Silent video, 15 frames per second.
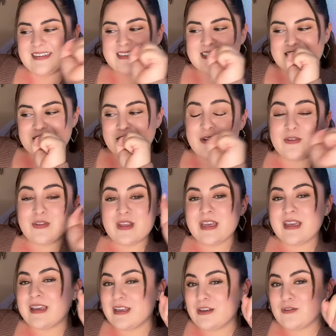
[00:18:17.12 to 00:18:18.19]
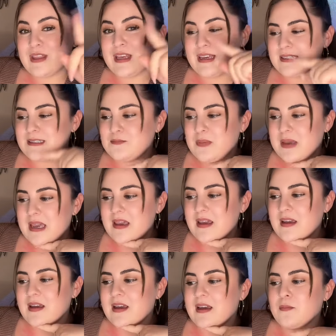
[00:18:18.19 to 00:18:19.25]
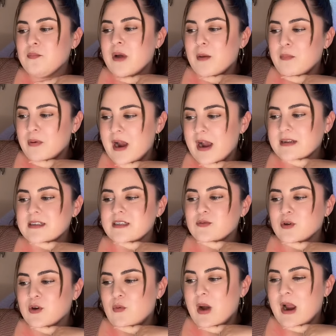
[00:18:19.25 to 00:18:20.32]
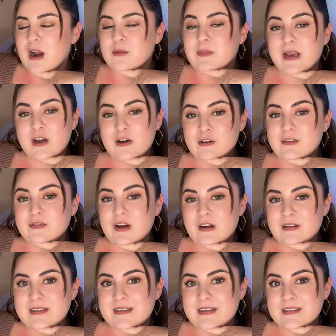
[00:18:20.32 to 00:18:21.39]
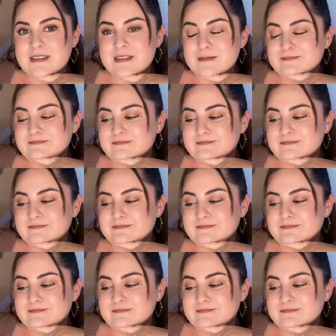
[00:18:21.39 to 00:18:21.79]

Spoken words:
So you think it's B, a practice required by Code of Conduct?